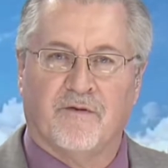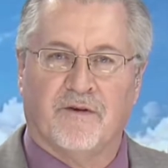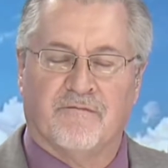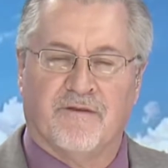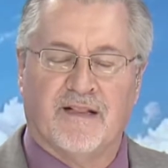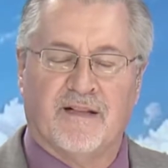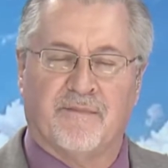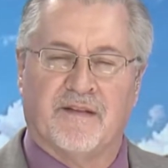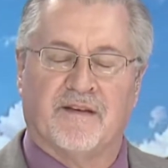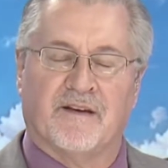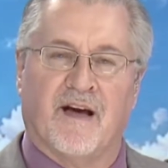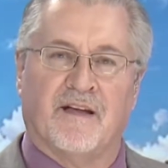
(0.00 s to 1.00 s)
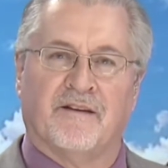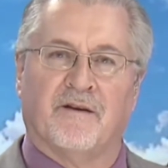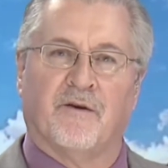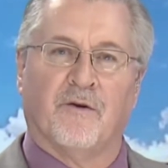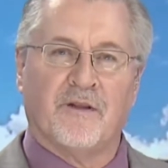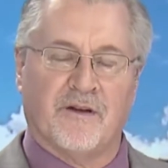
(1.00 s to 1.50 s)
develop in the cotton
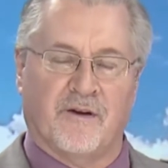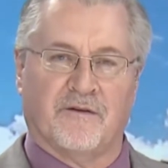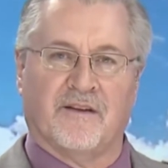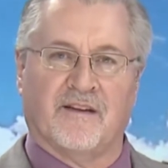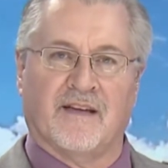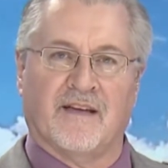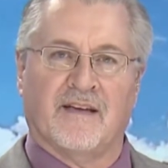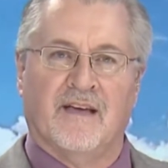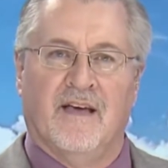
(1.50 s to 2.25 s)
earlier today,